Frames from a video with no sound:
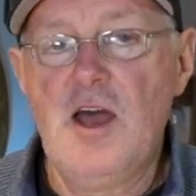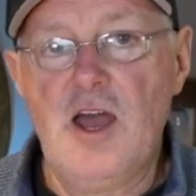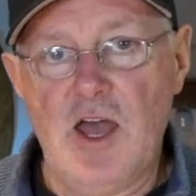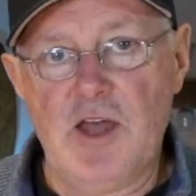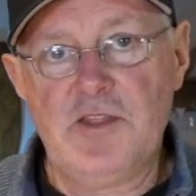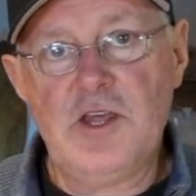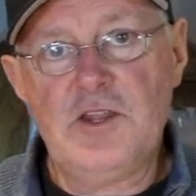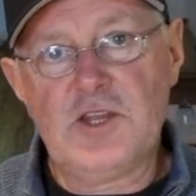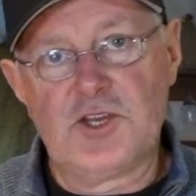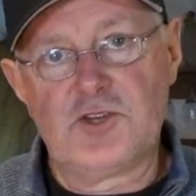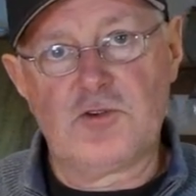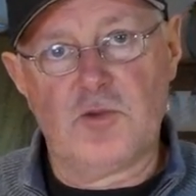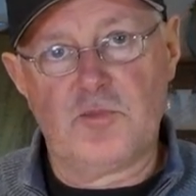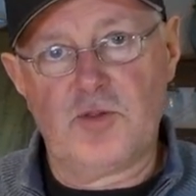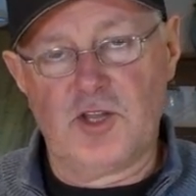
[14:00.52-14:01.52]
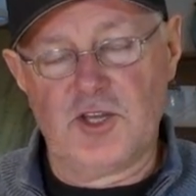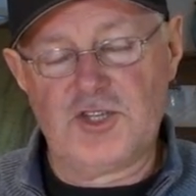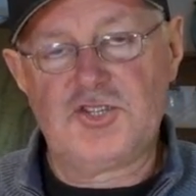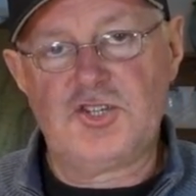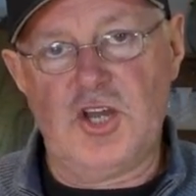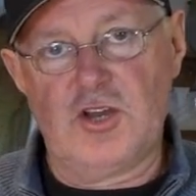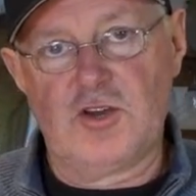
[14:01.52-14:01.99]
and then they do a police
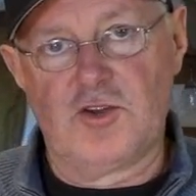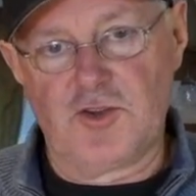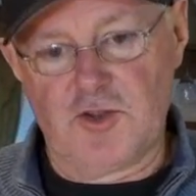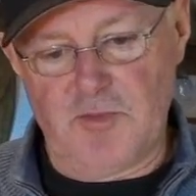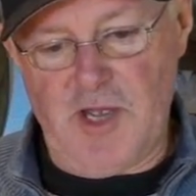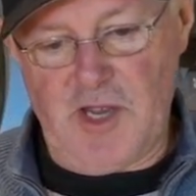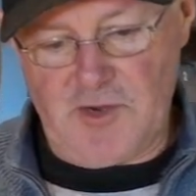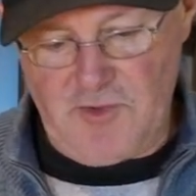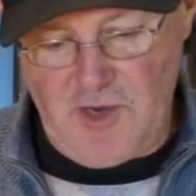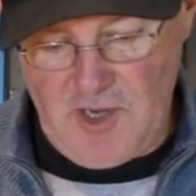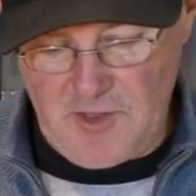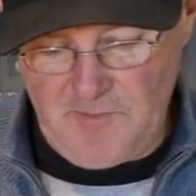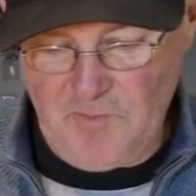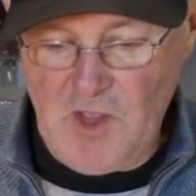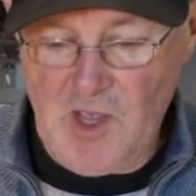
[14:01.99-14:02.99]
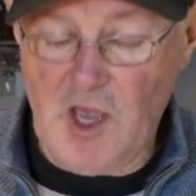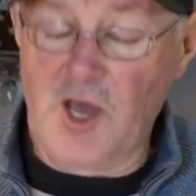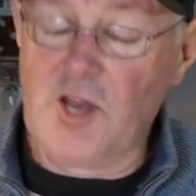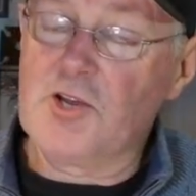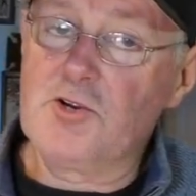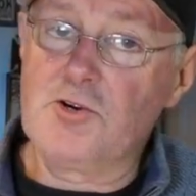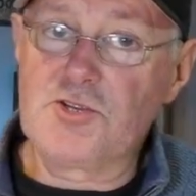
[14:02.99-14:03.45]
check on your background.
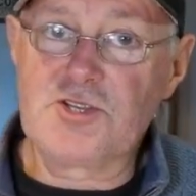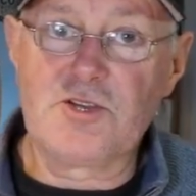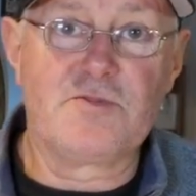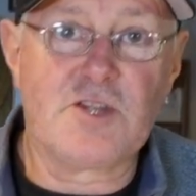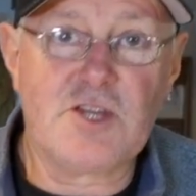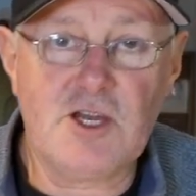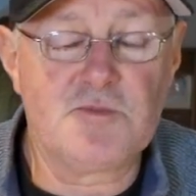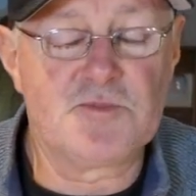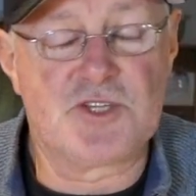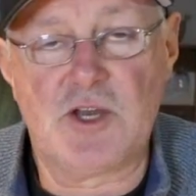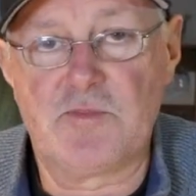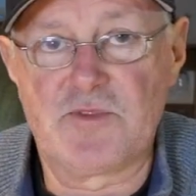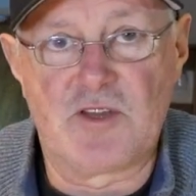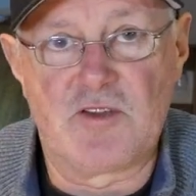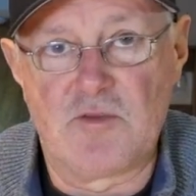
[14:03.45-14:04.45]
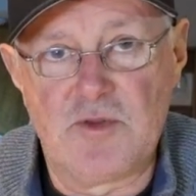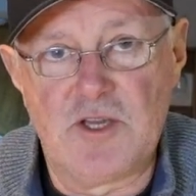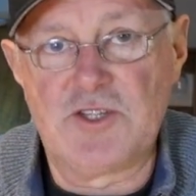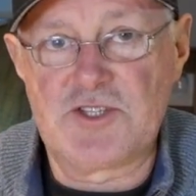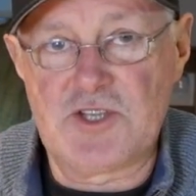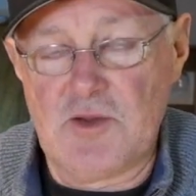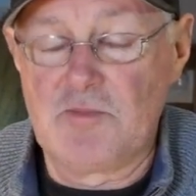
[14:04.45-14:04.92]
And of course, if it comes up that you've
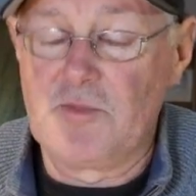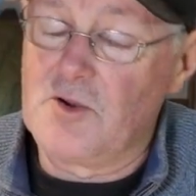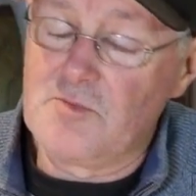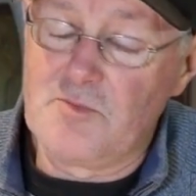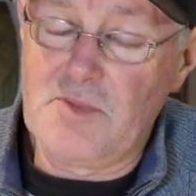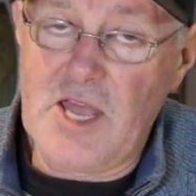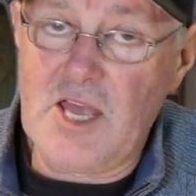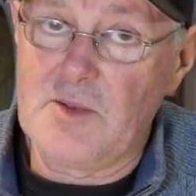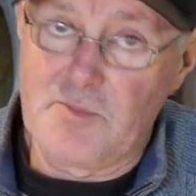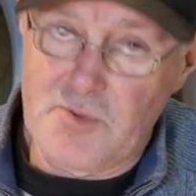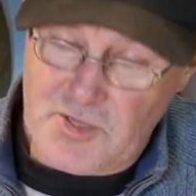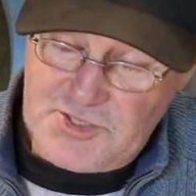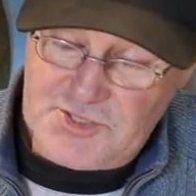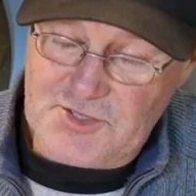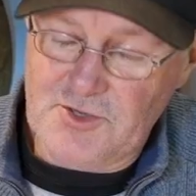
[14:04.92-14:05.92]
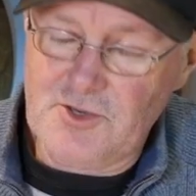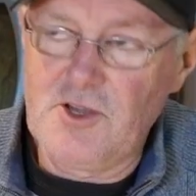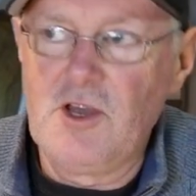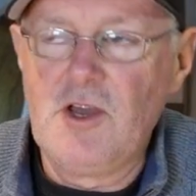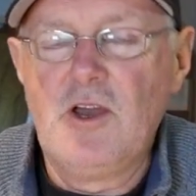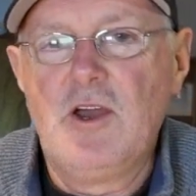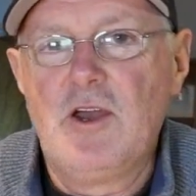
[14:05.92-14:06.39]
been some bad person
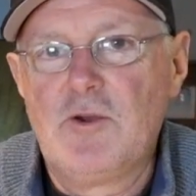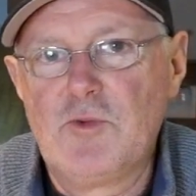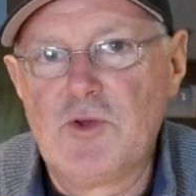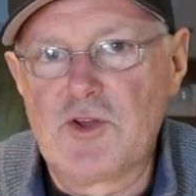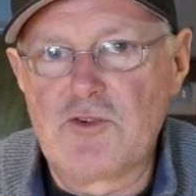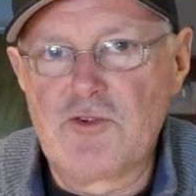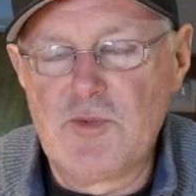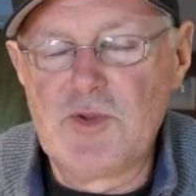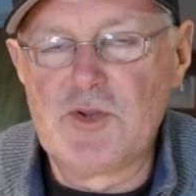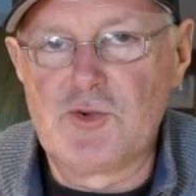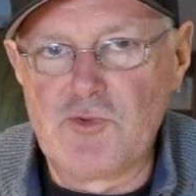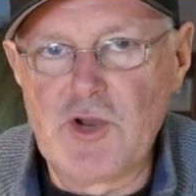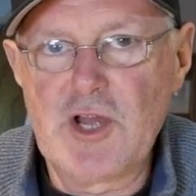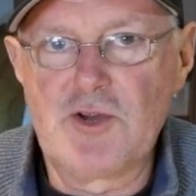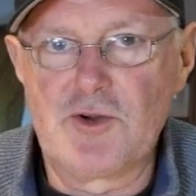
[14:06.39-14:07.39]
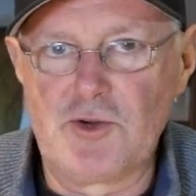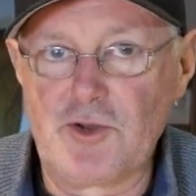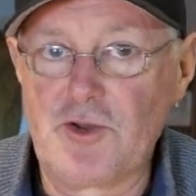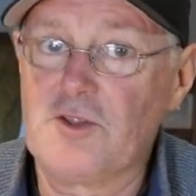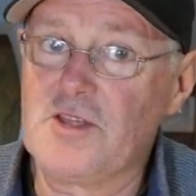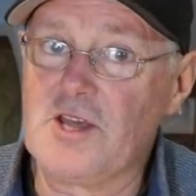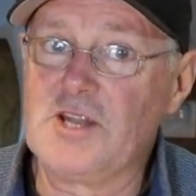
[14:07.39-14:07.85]
with a criminal
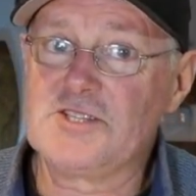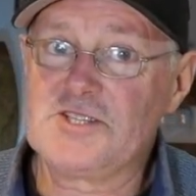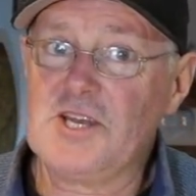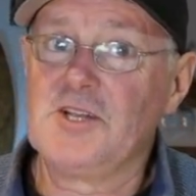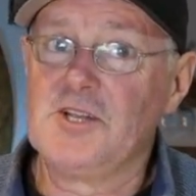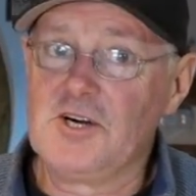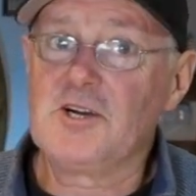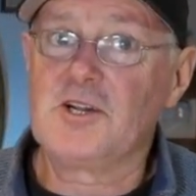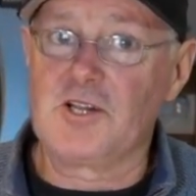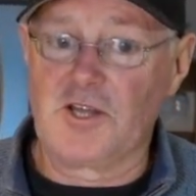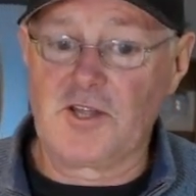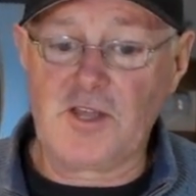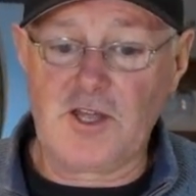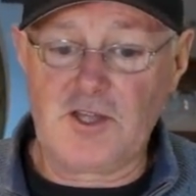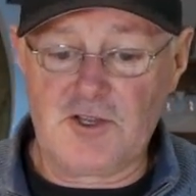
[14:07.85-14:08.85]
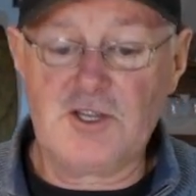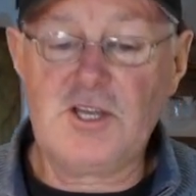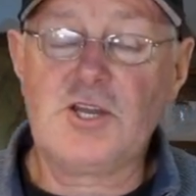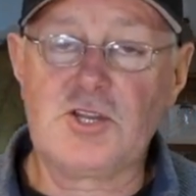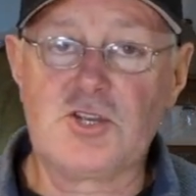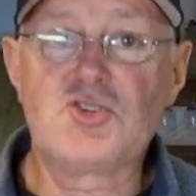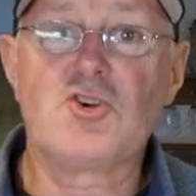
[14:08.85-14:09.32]
record, then it's unlikely that you'd
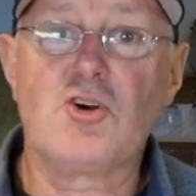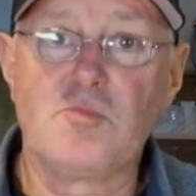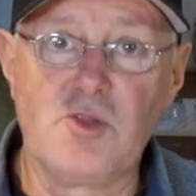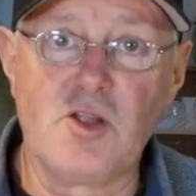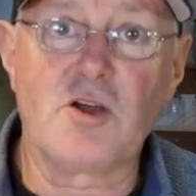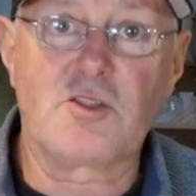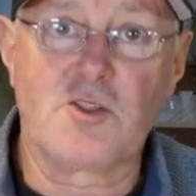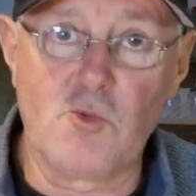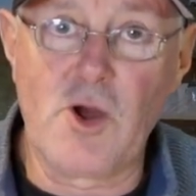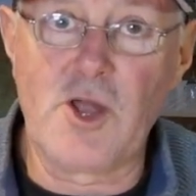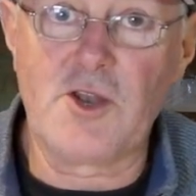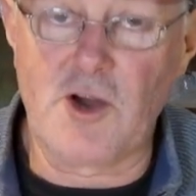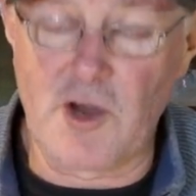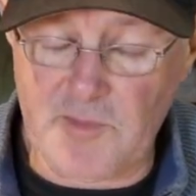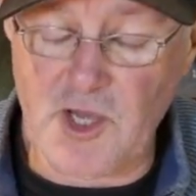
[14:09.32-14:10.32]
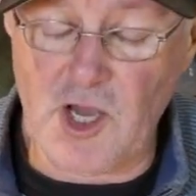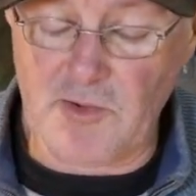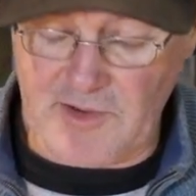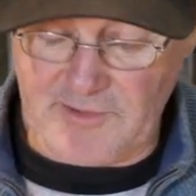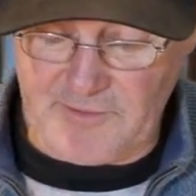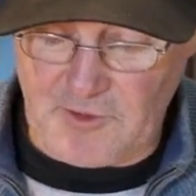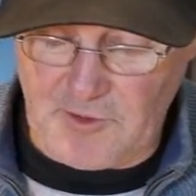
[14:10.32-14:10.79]
get a job like the one I'm
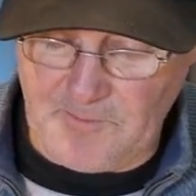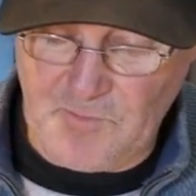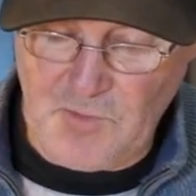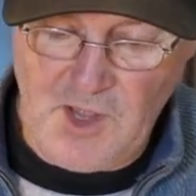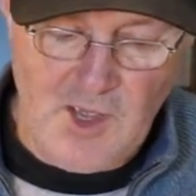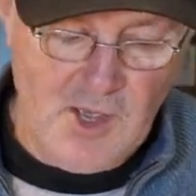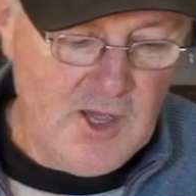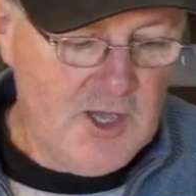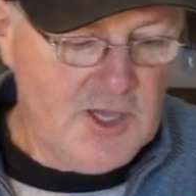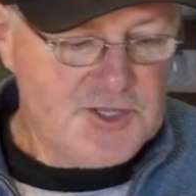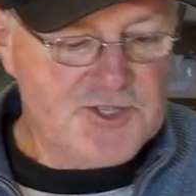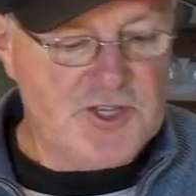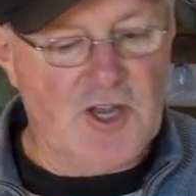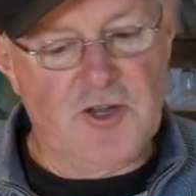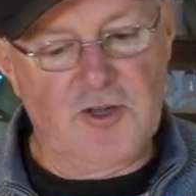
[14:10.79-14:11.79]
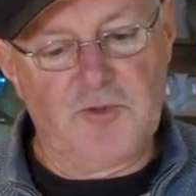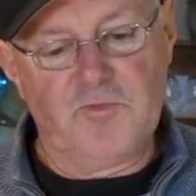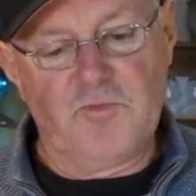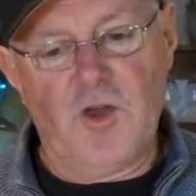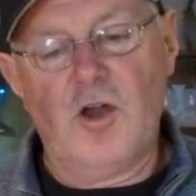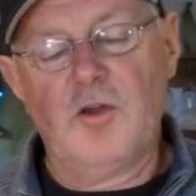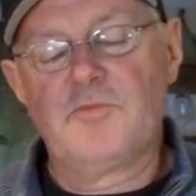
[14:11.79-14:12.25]
going for. So
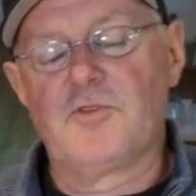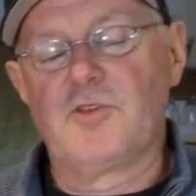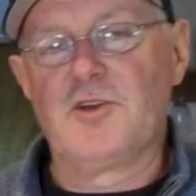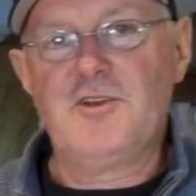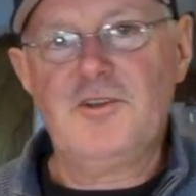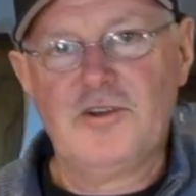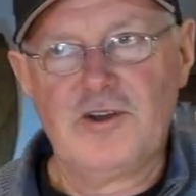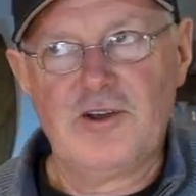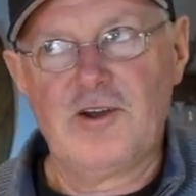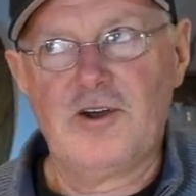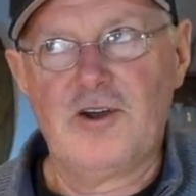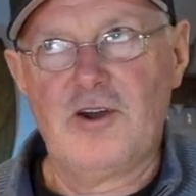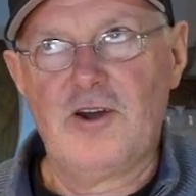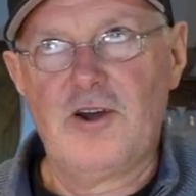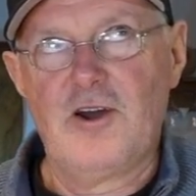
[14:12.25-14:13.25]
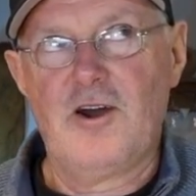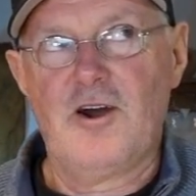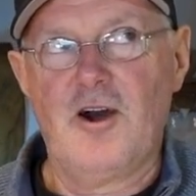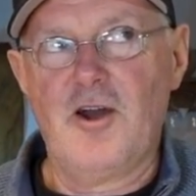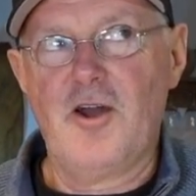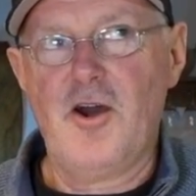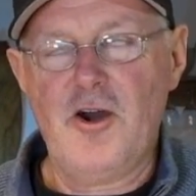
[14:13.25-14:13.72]
hopefully,
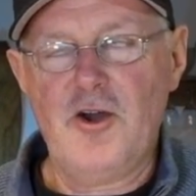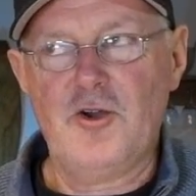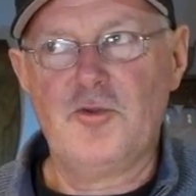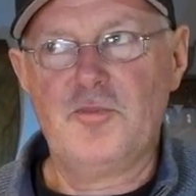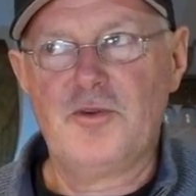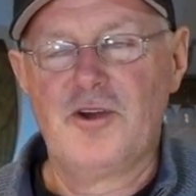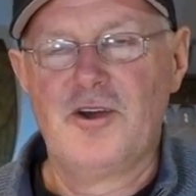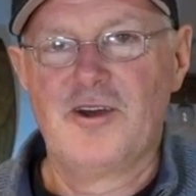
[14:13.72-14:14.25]
I hope